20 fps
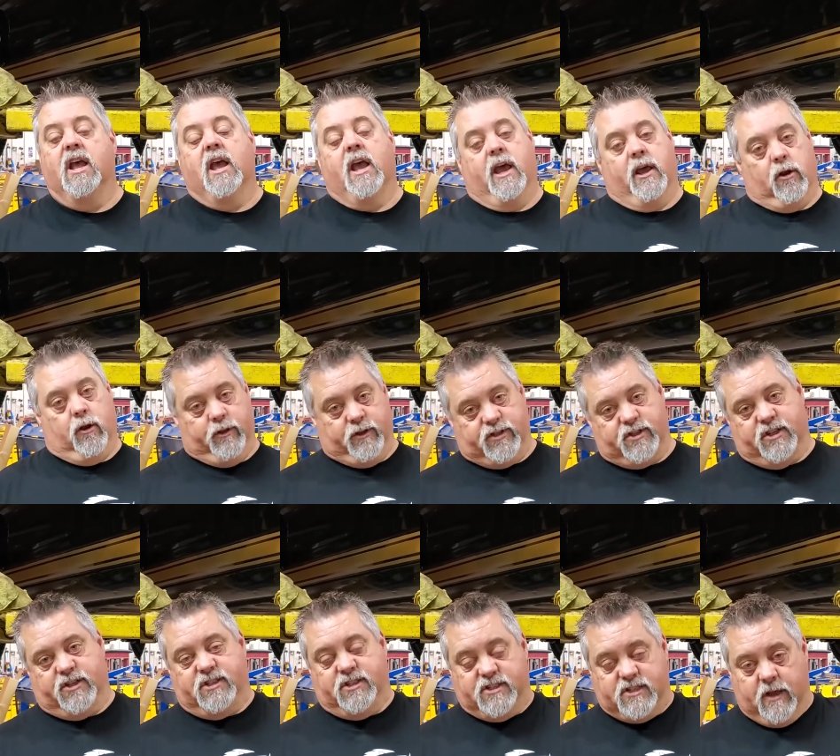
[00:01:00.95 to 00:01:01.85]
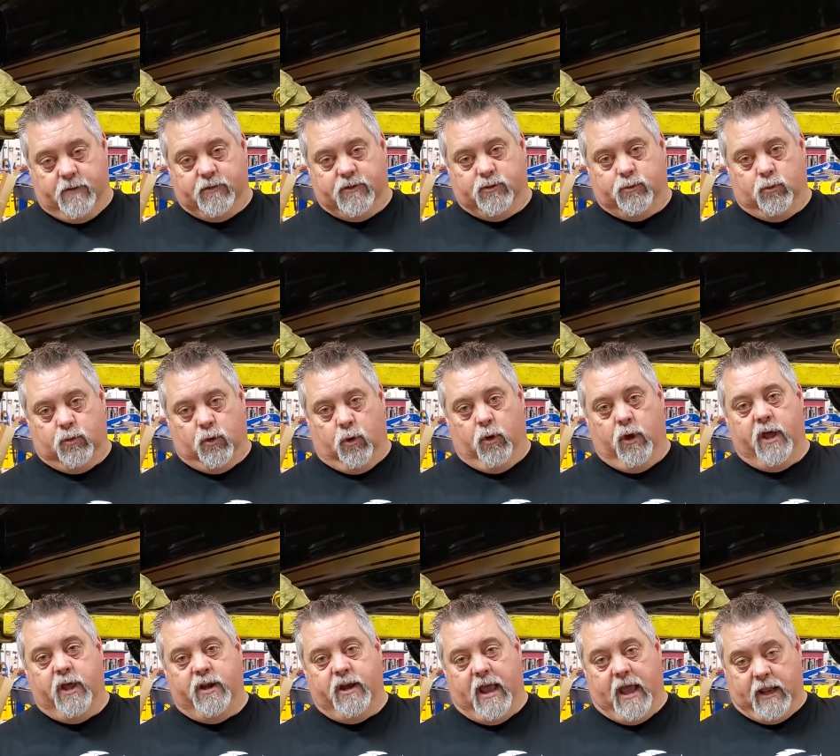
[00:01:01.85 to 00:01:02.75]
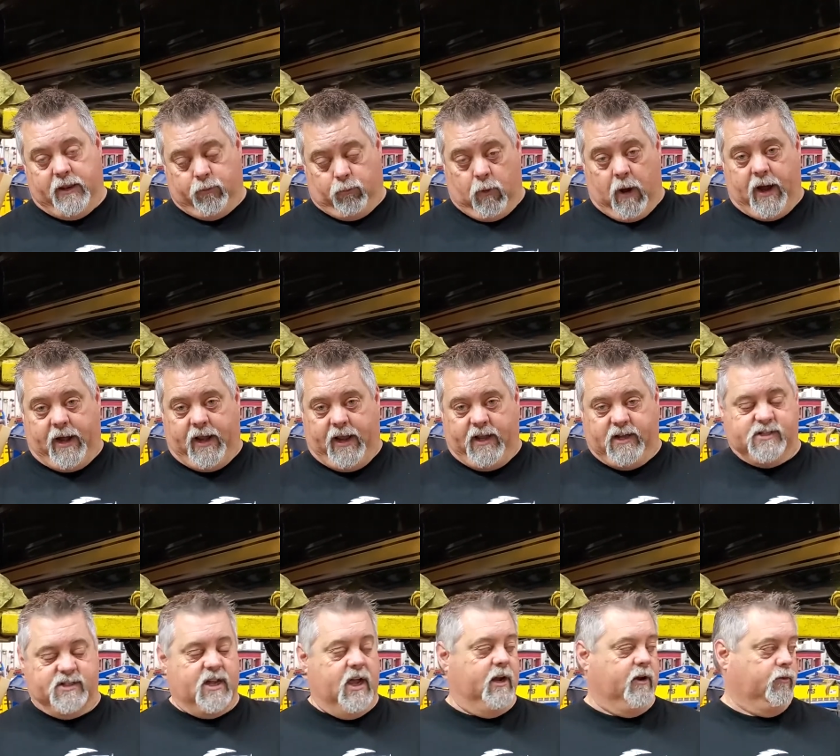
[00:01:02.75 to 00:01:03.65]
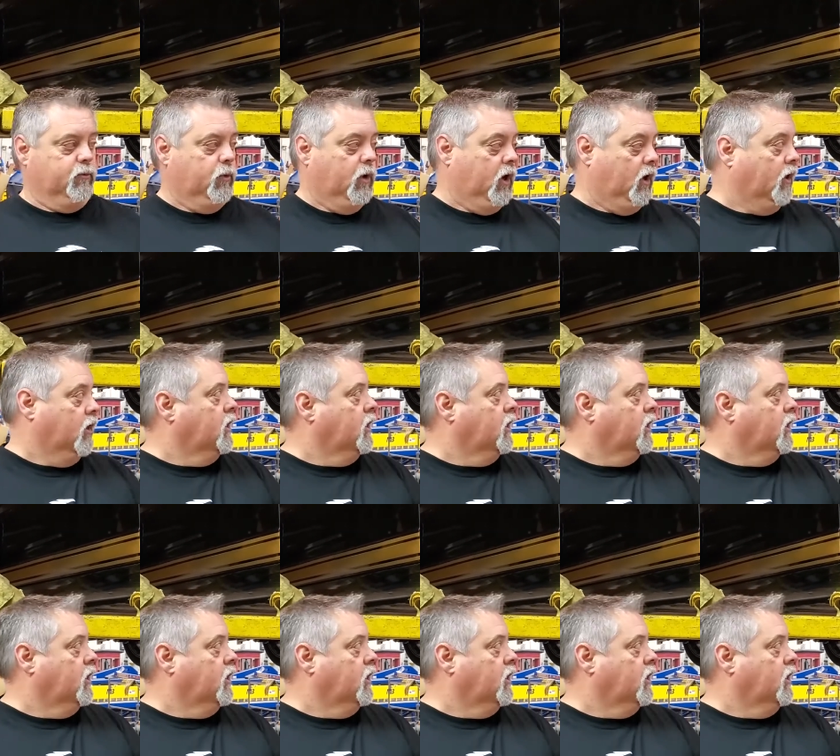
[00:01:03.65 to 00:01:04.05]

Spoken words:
and on the 67s we'll go ahead and add the right hand side as well.